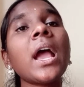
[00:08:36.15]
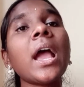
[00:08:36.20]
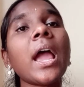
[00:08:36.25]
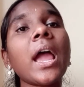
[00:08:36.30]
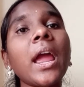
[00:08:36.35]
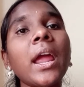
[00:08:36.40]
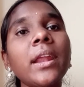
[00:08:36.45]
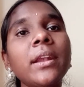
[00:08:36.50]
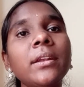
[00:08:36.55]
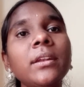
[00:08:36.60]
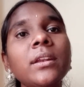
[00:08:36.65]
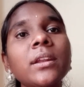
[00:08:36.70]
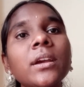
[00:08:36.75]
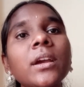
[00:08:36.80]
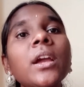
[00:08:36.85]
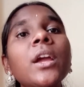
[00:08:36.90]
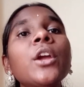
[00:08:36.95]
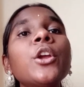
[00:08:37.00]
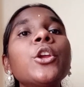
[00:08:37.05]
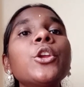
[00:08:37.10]
and
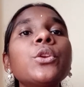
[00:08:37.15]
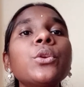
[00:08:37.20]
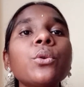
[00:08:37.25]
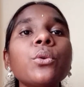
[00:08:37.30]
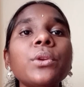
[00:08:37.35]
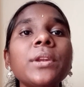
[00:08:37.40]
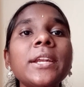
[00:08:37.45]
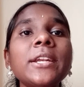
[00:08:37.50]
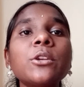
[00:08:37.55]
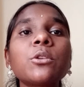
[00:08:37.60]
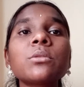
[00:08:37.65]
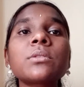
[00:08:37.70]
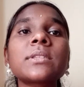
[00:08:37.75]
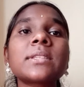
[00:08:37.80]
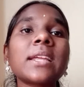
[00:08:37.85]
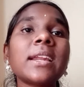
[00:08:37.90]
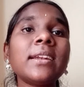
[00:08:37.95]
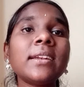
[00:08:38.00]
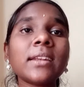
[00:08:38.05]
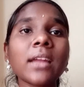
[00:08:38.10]
you need to
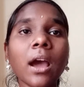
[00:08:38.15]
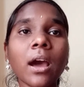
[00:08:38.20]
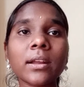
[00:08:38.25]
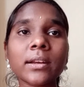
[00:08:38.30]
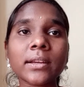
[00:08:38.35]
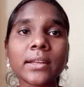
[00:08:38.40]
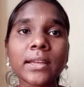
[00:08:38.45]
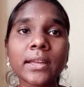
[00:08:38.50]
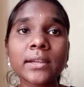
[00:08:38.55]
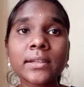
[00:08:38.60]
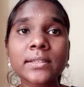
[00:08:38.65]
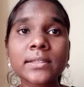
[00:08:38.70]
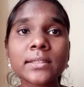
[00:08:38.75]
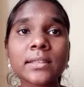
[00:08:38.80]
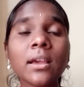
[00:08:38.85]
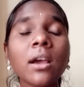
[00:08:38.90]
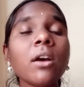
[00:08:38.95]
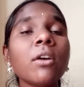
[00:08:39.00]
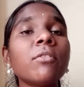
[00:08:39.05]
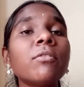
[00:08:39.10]
set targets
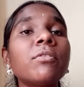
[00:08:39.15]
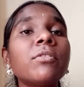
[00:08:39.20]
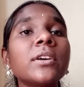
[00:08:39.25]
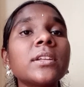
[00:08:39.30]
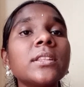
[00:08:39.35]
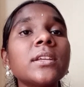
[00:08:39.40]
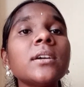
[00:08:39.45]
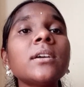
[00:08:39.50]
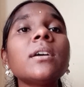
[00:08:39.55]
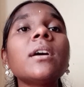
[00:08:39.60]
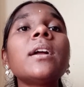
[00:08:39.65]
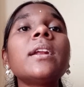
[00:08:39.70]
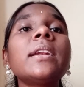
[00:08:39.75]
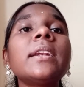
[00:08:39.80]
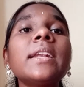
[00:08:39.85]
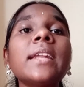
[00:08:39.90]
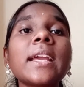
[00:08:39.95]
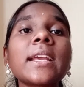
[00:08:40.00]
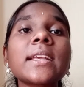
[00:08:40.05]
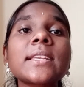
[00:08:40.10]
for the
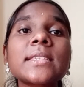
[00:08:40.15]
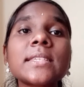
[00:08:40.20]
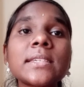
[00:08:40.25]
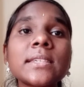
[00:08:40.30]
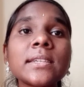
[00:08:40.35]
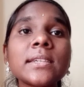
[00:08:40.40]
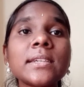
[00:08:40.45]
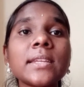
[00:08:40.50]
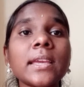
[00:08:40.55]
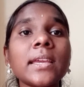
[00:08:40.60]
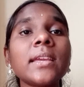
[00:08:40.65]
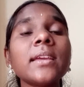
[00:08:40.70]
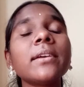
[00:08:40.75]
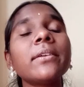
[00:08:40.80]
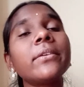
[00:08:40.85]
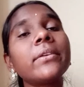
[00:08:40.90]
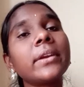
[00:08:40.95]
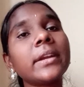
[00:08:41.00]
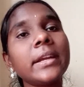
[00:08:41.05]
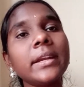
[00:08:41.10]
next day
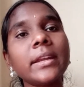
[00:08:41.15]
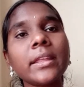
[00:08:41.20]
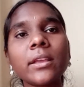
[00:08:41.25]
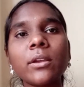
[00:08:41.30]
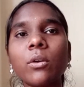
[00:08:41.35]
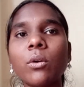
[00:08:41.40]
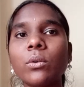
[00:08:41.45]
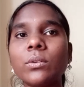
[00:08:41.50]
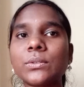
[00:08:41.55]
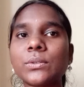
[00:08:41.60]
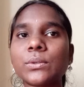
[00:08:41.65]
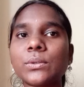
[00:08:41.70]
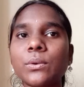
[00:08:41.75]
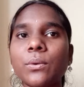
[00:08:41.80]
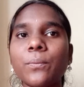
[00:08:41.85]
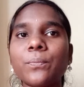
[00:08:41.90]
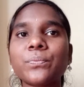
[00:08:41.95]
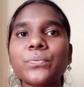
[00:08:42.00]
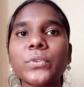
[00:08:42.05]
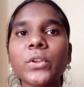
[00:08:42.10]
reading also.